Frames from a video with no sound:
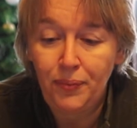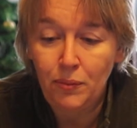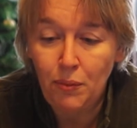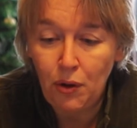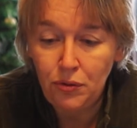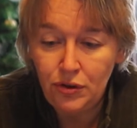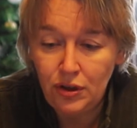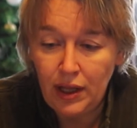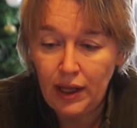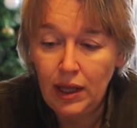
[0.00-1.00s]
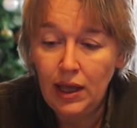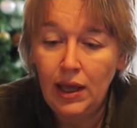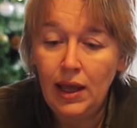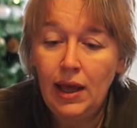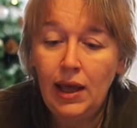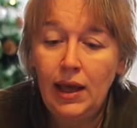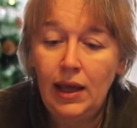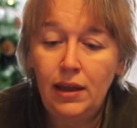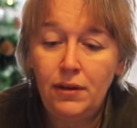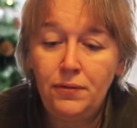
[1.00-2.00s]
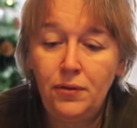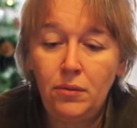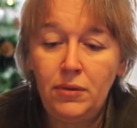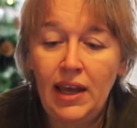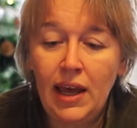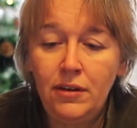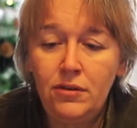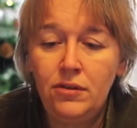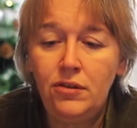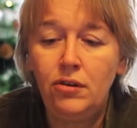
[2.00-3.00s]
mostly. From the entrance